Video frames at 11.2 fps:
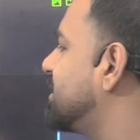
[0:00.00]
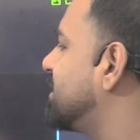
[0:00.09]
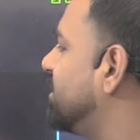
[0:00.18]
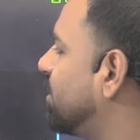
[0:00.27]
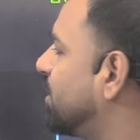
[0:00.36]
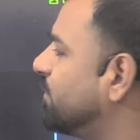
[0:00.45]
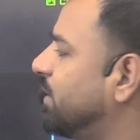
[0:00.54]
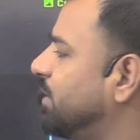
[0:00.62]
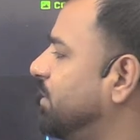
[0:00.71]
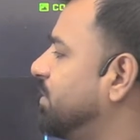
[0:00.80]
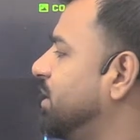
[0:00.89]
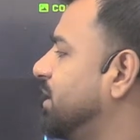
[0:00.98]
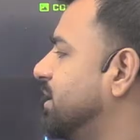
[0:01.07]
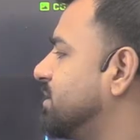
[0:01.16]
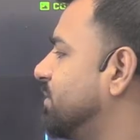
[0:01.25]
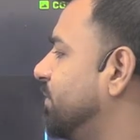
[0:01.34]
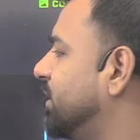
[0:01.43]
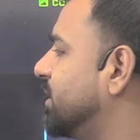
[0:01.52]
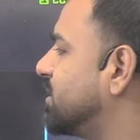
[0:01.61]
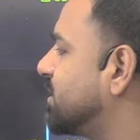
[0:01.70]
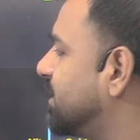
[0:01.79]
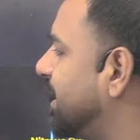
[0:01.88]
non-flammable gas with a
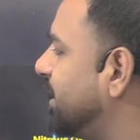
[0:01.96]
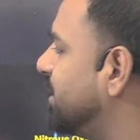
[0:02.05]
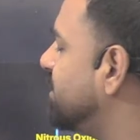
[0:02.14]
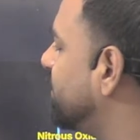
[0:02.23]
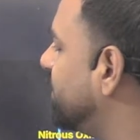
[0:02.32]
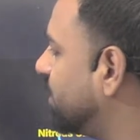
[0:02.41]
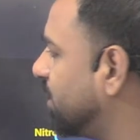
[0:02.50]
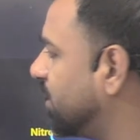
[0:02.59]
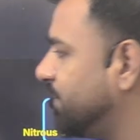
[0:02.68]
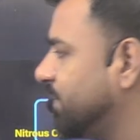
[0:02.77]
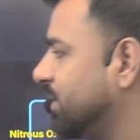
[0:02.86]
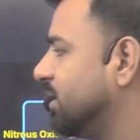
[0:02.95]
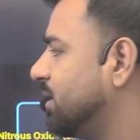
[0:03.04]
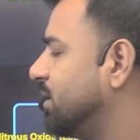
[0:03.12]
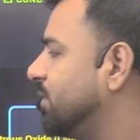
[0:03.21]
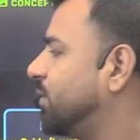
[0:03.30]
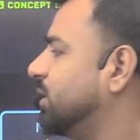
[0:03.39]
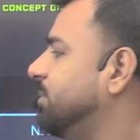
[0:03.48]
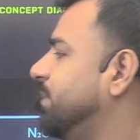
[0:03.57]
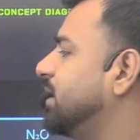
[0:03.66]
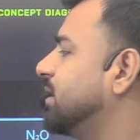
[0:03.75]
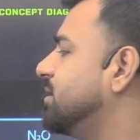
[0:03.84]
slightly sweet odor. For the
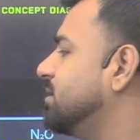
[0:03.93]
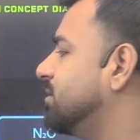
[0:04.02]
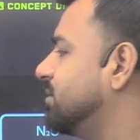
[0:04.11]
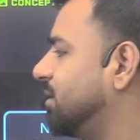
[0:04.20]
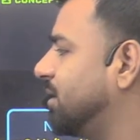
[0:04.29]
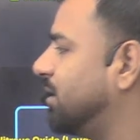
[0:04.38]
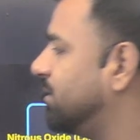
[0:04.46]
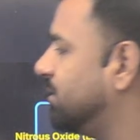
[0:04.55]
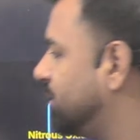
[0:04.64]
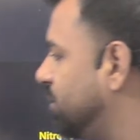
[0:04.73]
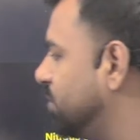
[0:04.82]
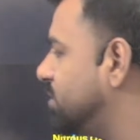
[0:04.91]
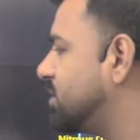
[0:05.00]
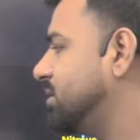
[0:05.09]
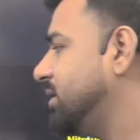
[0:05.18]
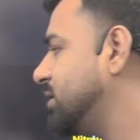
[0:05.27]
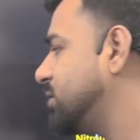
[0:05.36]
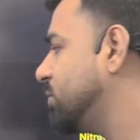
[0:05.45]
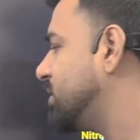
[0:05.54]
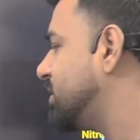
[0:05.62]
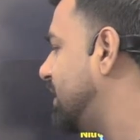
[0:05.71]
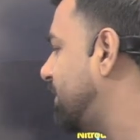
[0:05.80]
medical use, it's known
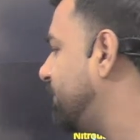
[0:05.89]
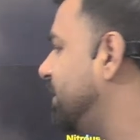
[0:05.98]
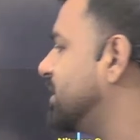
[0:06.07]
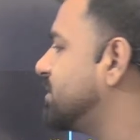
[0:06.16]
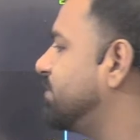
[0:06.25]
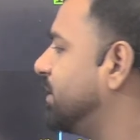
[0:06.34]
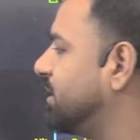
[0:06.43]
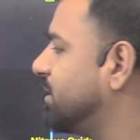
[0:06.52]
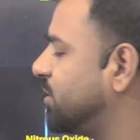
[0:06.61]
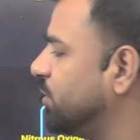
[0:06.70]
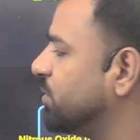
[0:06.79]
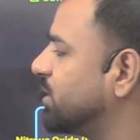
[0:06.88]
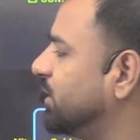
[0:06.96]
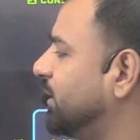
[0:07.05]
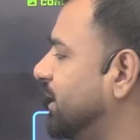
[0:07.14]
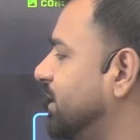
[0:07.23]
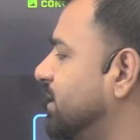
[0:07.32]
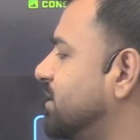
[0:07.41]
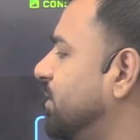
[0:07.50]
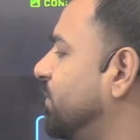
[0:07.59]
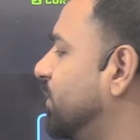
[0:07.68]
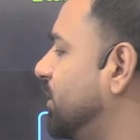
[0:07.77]
as laughing gas, but it's used in the dentistry
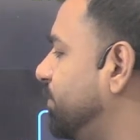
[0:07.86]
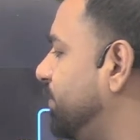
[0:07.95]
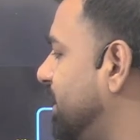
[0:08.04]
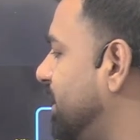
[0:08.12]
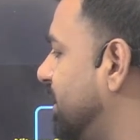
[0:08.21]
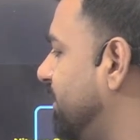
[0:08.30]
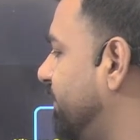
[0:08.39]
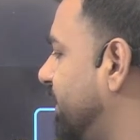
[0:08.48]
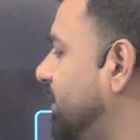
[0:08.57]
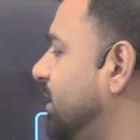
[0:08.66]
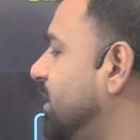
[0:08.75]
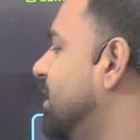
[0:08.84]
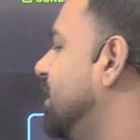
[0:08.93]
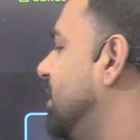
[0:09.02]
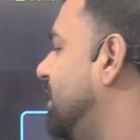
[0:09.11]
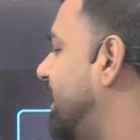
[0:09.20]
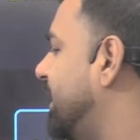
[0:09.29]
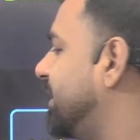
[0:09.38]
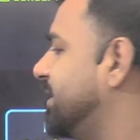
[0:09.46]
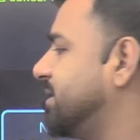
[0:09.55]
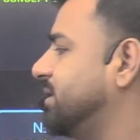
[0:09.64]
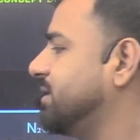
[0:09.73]
for the pain relief and the light
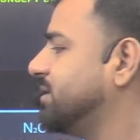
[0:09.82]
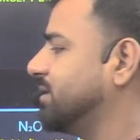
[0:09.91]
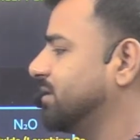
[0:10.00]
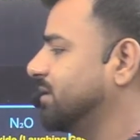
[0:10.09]
anesthesia.